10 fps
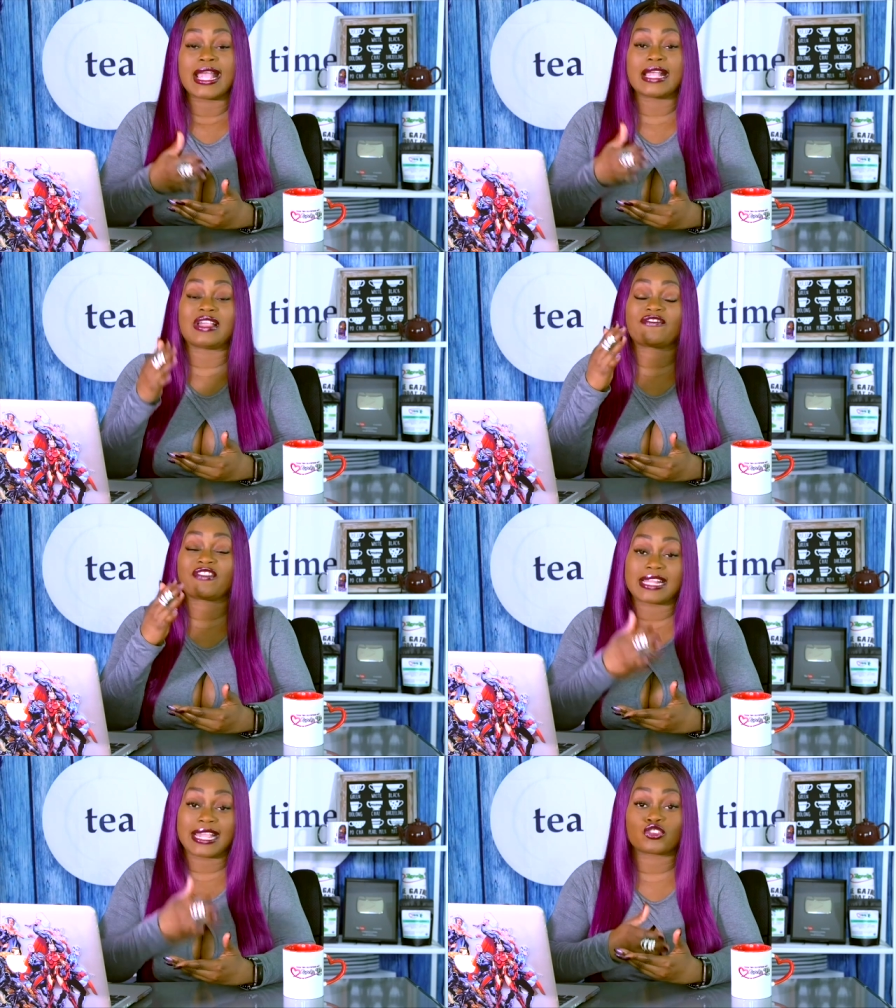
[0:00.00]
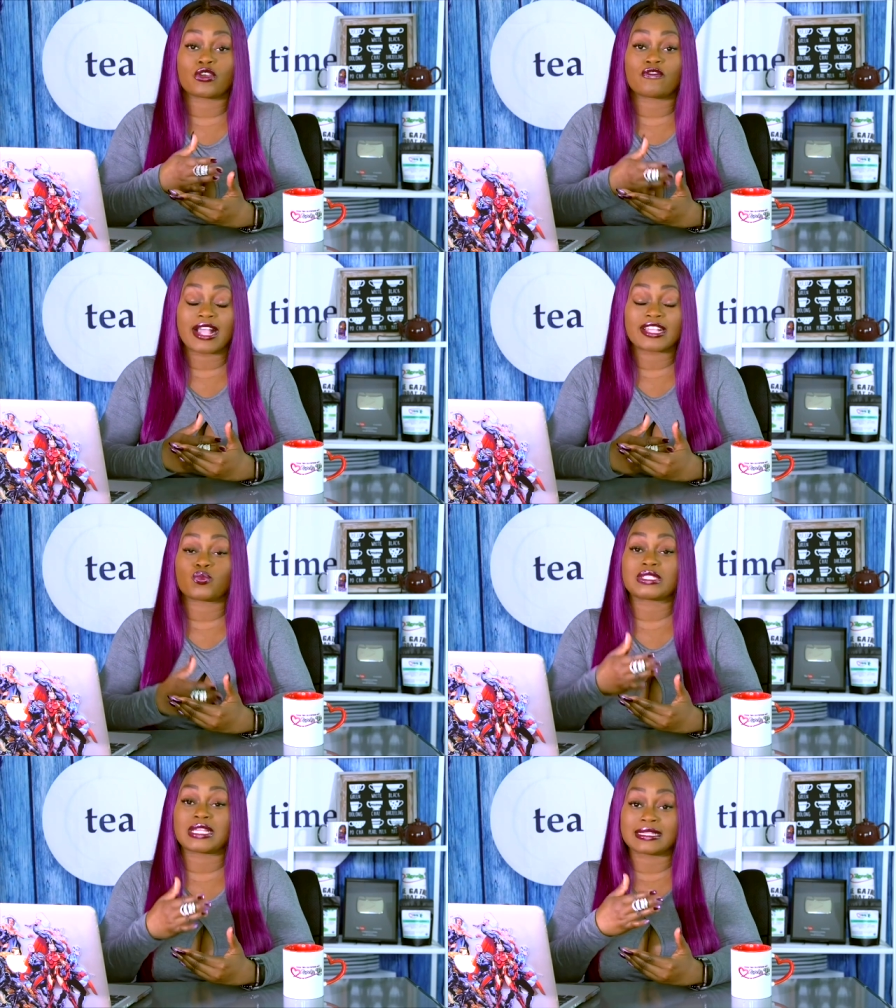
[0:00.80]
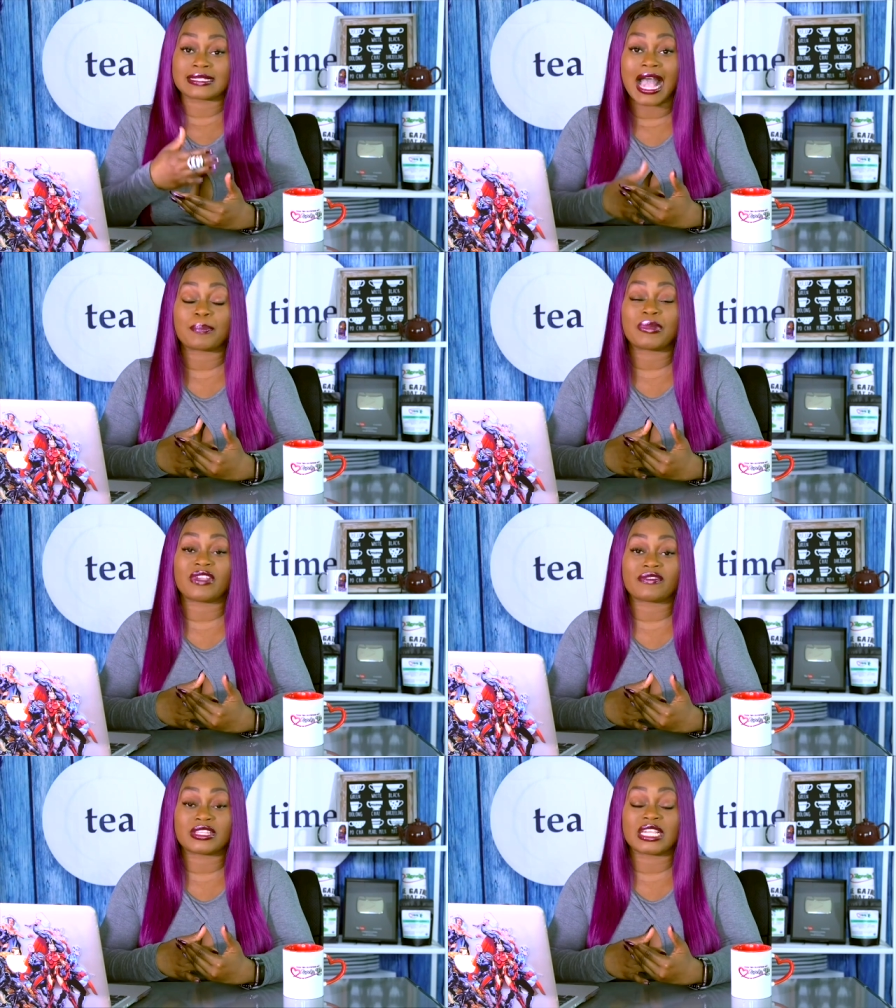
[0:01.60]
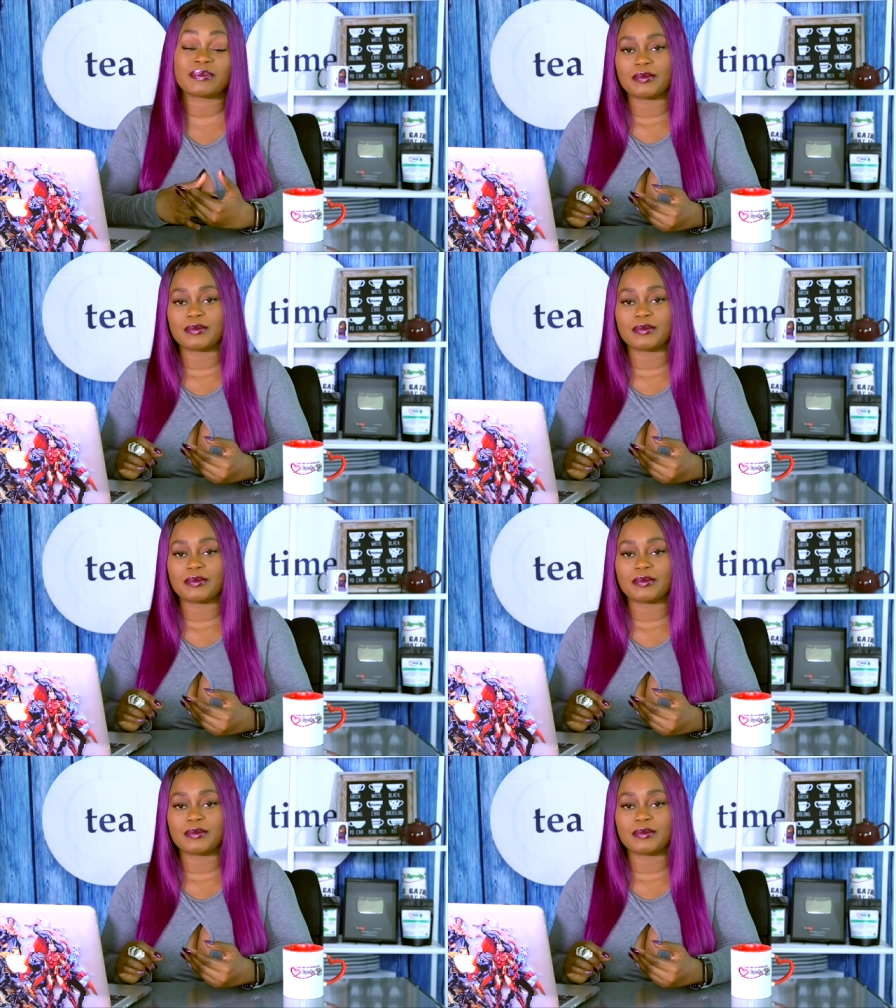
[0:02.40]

and that financial advisor was on top of everything